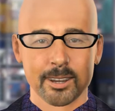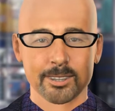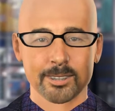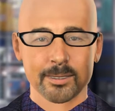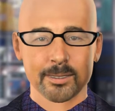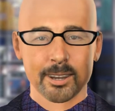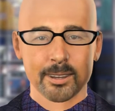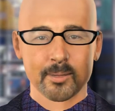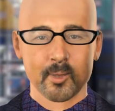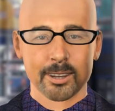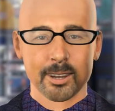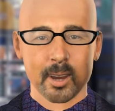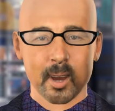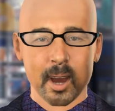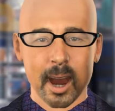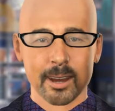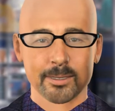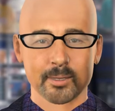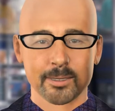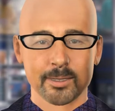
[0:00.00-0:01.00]
As stated in
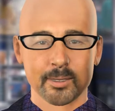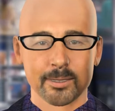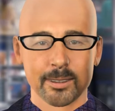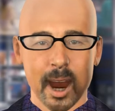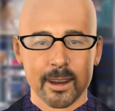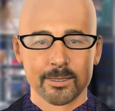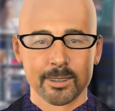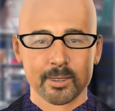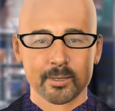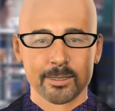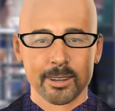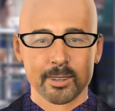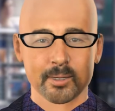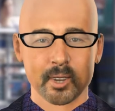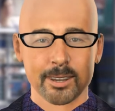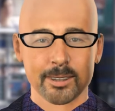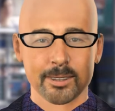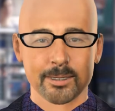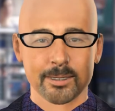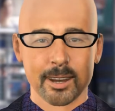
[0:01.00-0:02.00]
an article published by
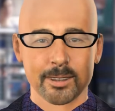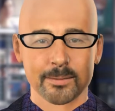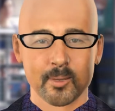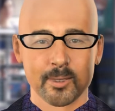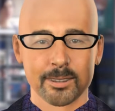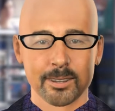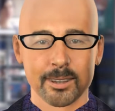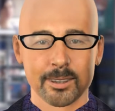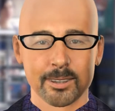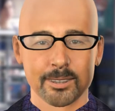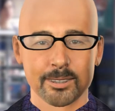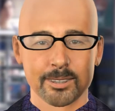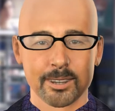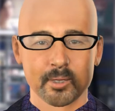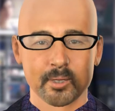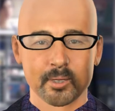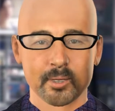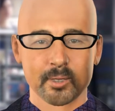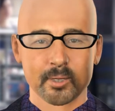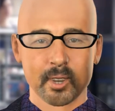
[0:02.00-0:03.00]
the NEM community,
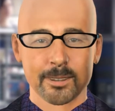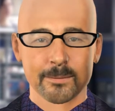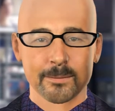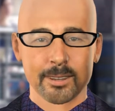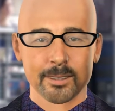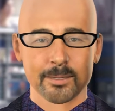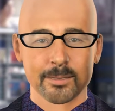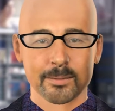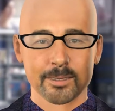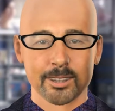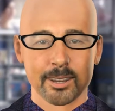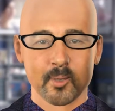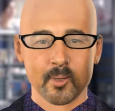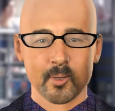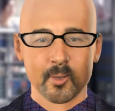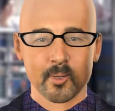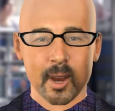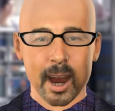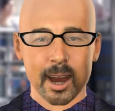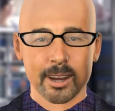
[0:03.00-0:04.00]
Sam Shafi,
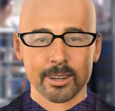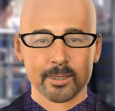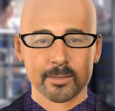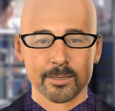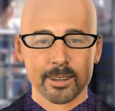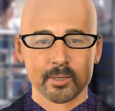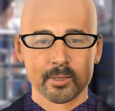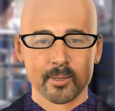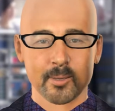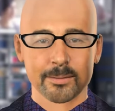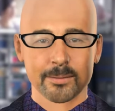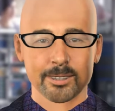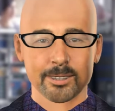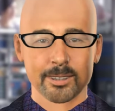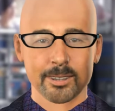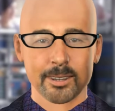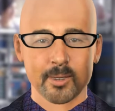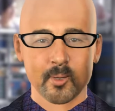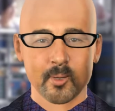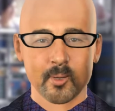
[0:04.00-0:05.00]
CEO of pitchIN,
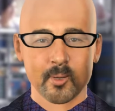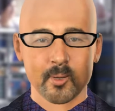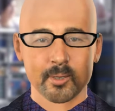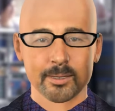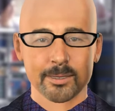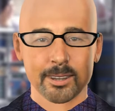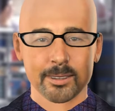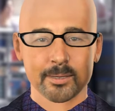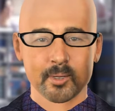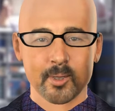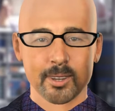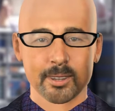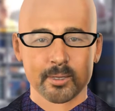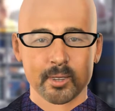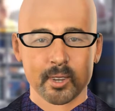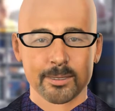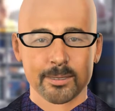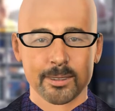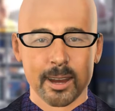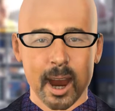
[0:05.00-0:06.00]
said, The adoption
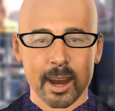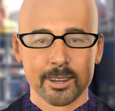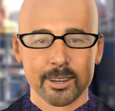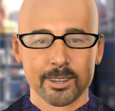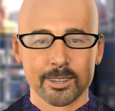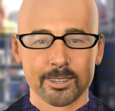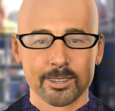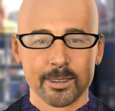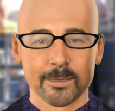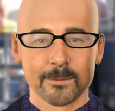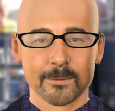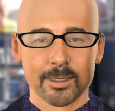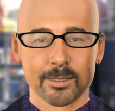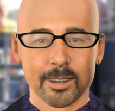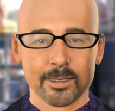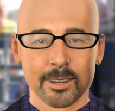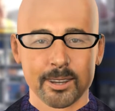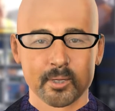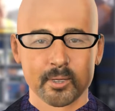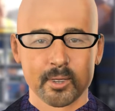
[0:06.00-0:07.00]
of Bitcoin and XEM
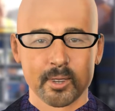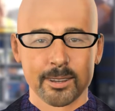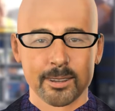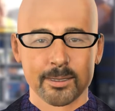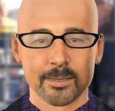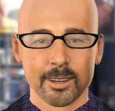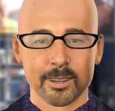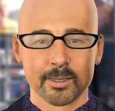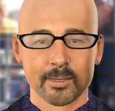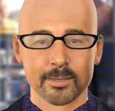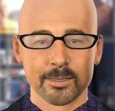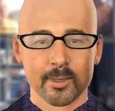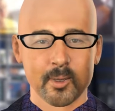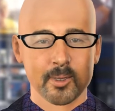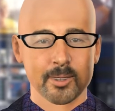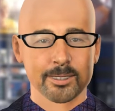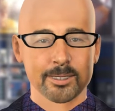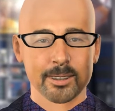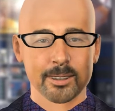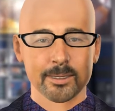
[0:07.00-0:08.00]
in addition to fiat
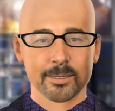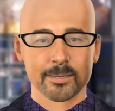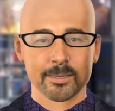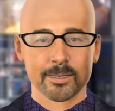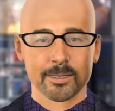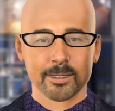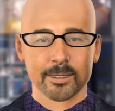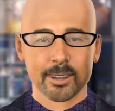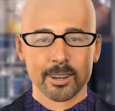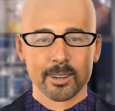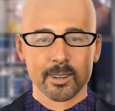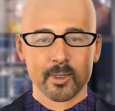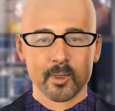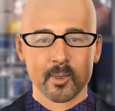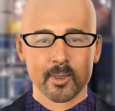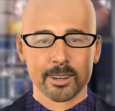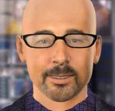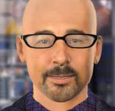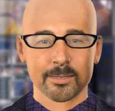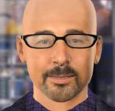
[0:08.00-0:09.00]
currency, the
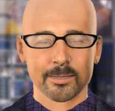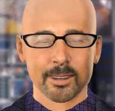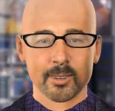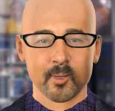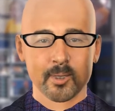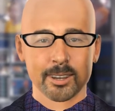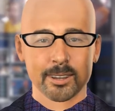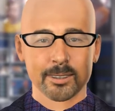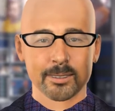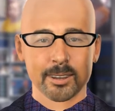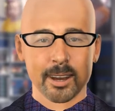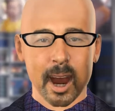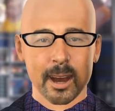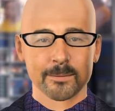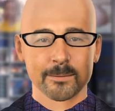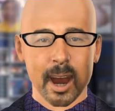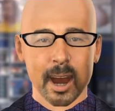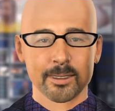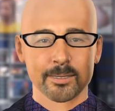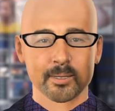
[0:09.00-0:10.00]
Malaysian ringgit, is an
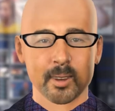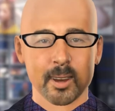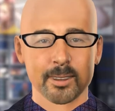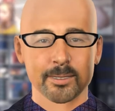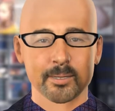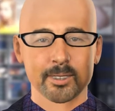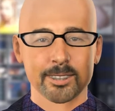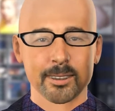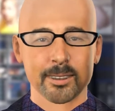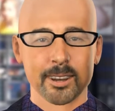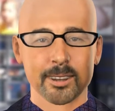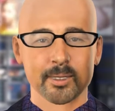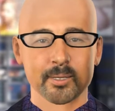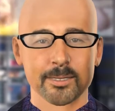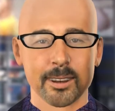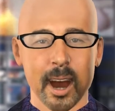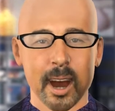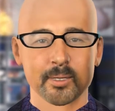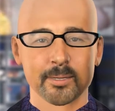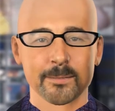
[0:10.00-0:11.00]
integral part of the
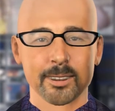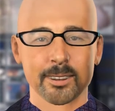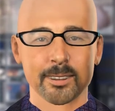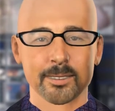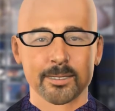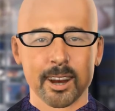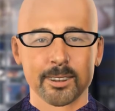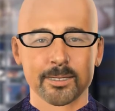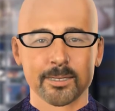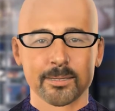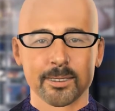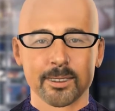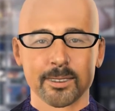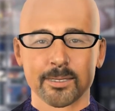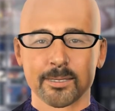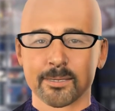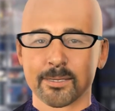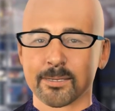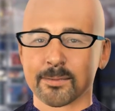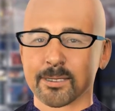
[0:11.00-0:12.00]
LuxTag crowdfunding
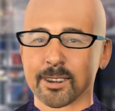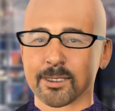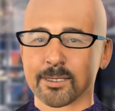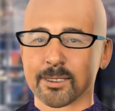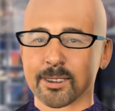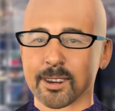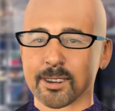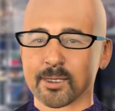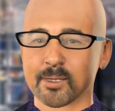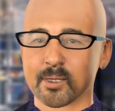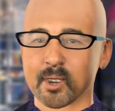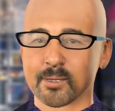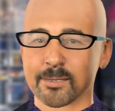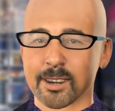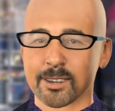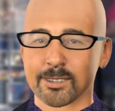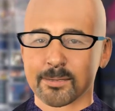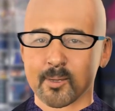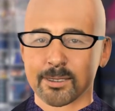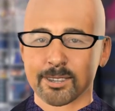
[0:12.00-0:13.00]
campaign, and we believe that
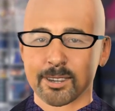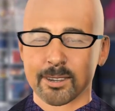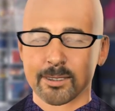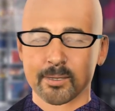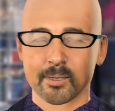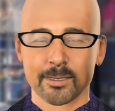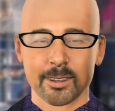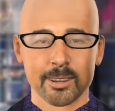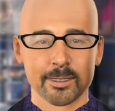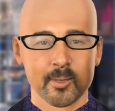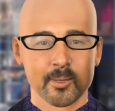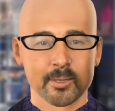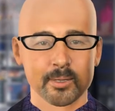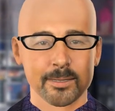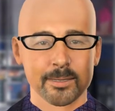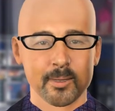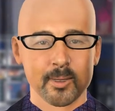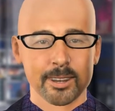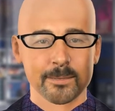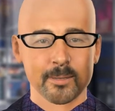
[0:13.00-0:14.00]
this will set a
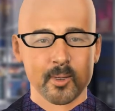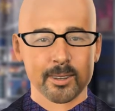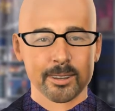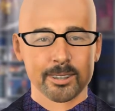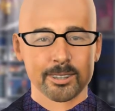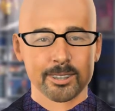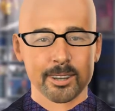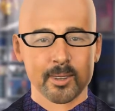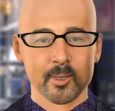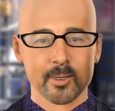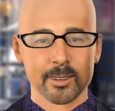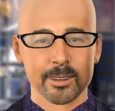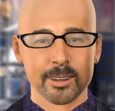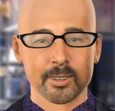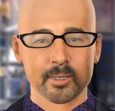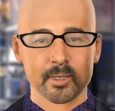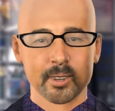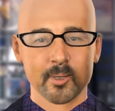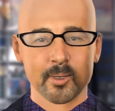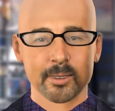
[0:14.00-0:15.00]
precedent for other ECF
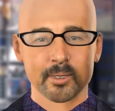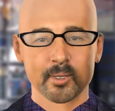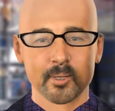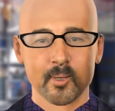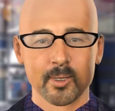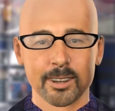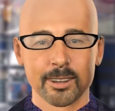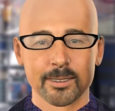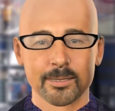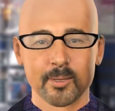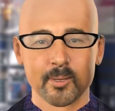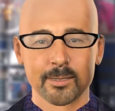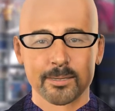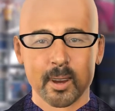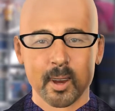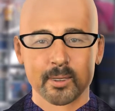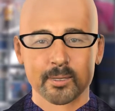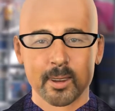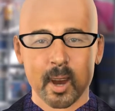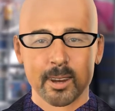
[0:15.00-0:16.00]
issuers using
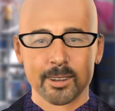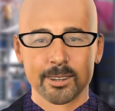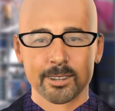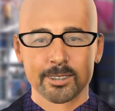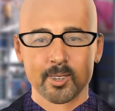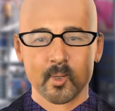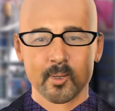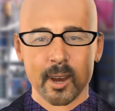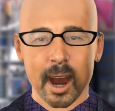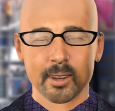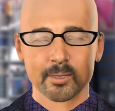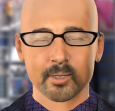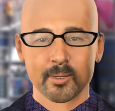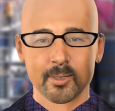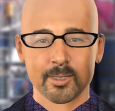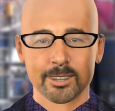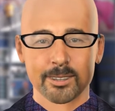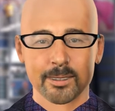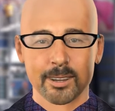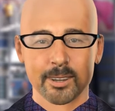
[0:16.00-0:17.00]
crypto tokens who want
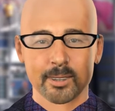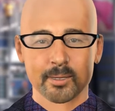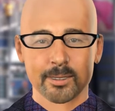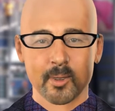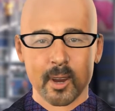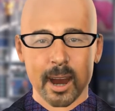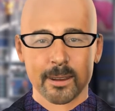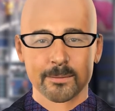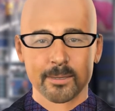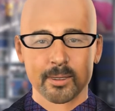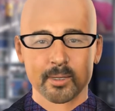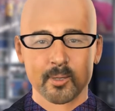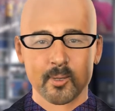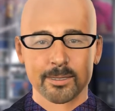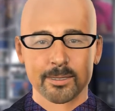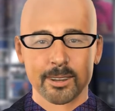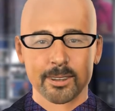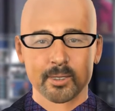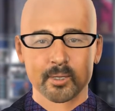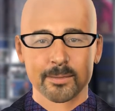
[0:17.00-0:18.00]
to expand their
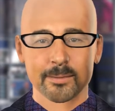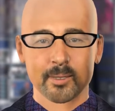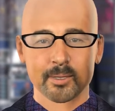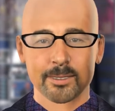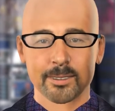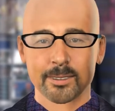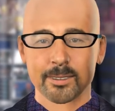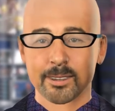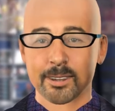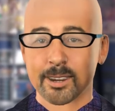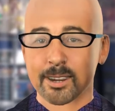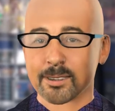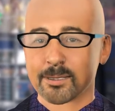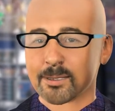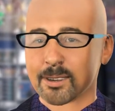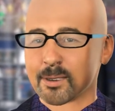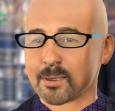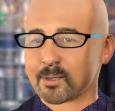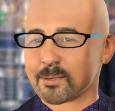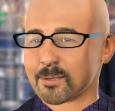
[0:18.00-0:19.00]
opportunities for global
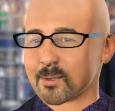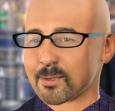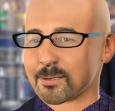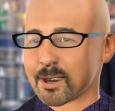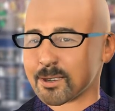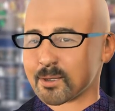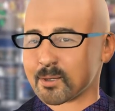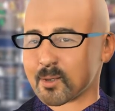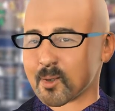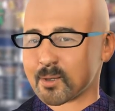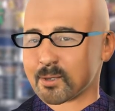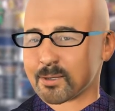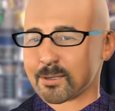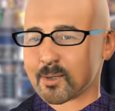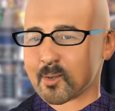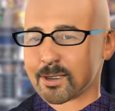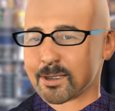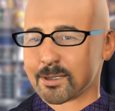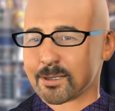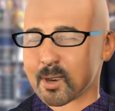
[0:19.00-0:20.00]
actors. The future is
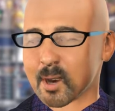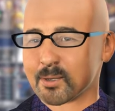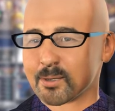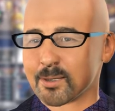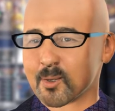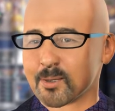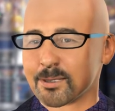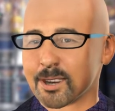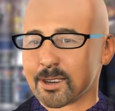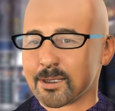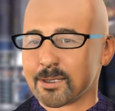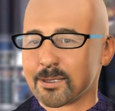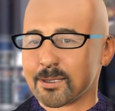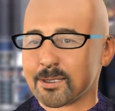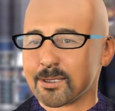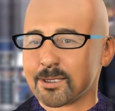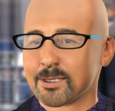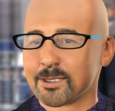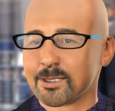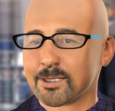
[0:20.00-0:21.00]
being built today.
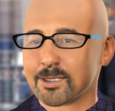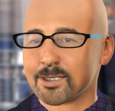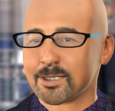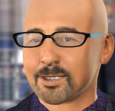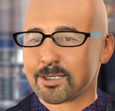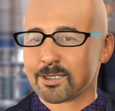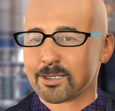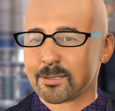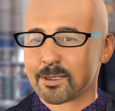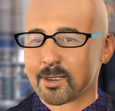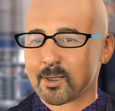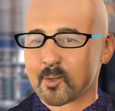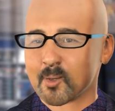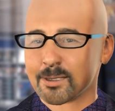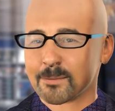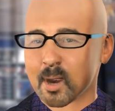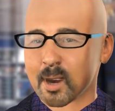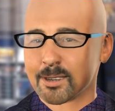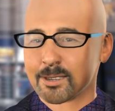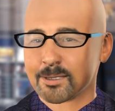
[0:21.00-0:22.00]
Stay
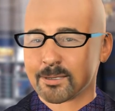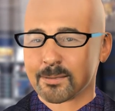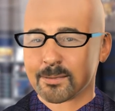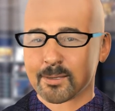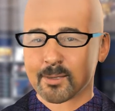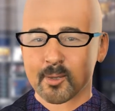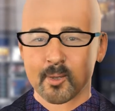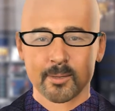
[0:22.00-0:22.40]
with us.